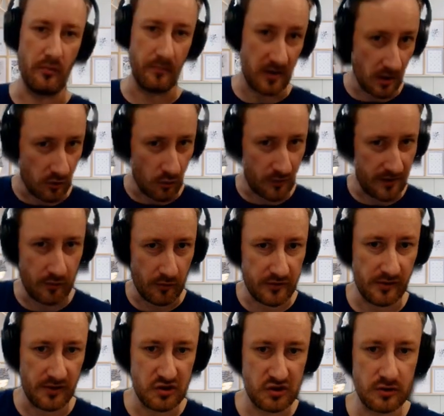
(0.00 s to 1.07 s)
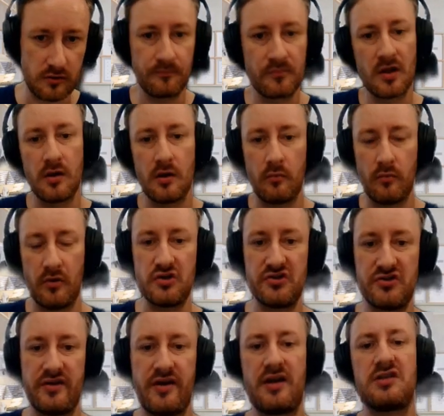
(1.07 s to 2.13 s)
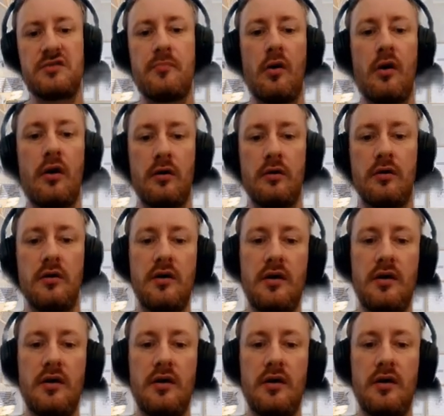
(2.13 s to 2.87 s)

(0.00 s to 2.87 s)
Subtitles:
the PLO calculation, which is the next part.